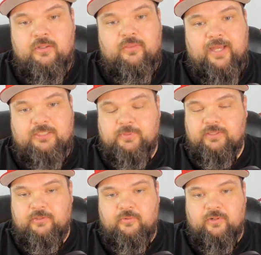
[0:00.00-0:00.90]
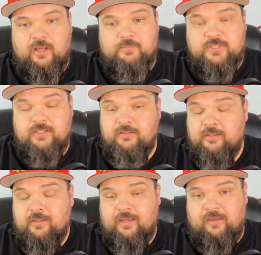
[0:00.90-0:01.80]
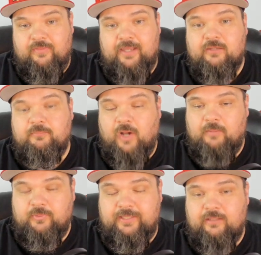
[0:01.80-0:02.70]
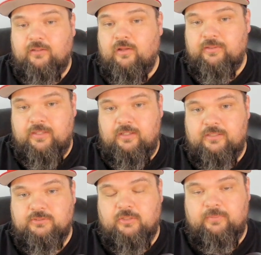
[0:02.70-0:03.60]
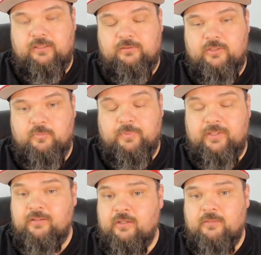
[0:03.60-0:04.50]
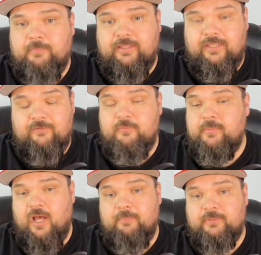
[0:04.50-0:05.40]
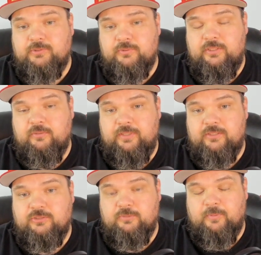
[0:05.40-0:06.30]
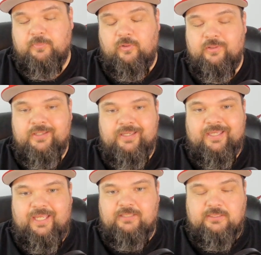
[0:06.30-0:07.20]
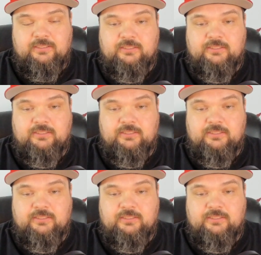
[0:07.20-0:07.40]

That's when Lenore comes in, and that could probably elongate his career a little bit. but give him an opportunity to win a Super Bowl. Is he